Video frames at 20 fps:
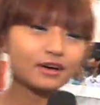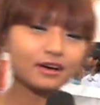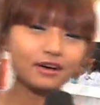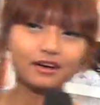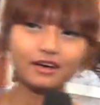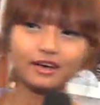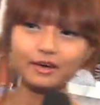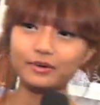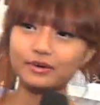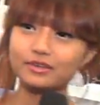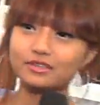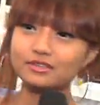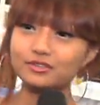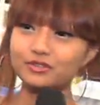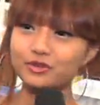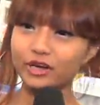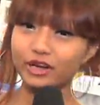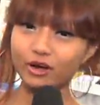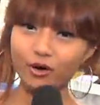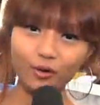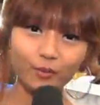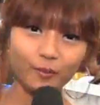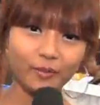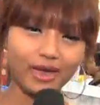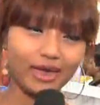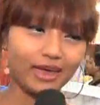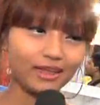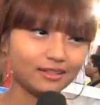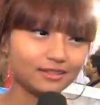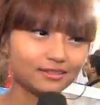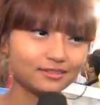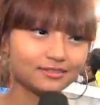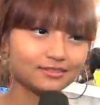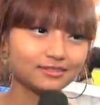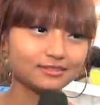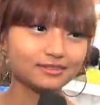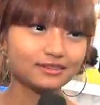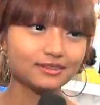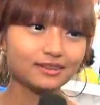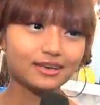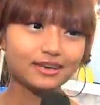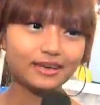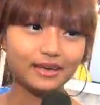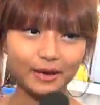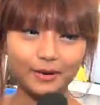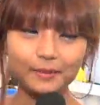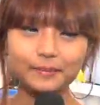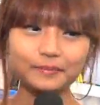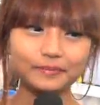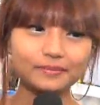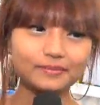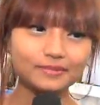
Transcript: Uh, it was three old men. Yeah.